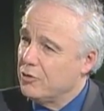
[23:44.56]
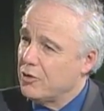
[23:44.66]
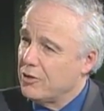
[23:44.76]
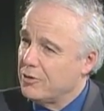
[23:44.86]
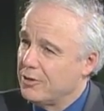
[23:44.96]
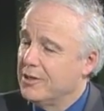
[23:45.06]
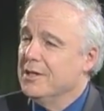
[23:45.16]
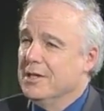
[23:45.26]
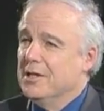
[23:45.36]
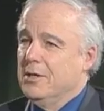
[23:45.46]
Organisms in
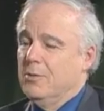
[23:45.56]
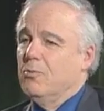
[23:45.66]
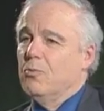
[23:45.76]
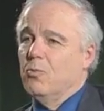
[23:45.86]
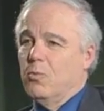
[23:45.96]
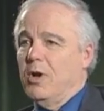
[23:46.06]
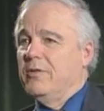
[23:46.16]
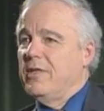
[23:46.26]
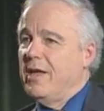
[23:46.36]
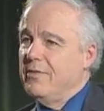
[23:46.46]
competition with
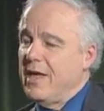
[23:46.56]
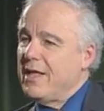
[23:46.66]
each other.